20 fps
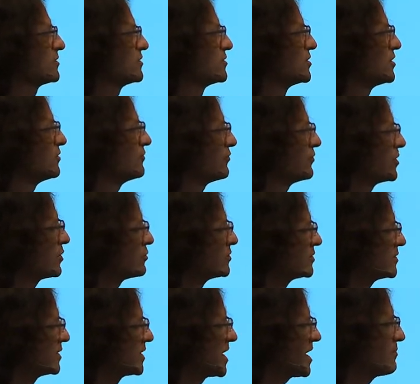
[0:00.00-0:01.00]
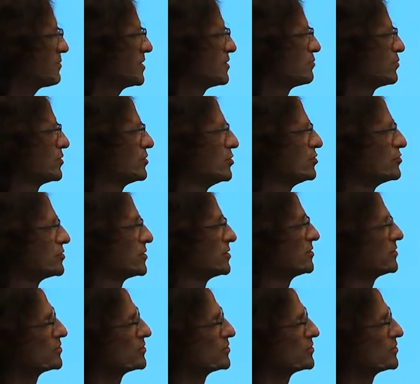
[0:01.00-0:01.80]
there's no frequency capping per user,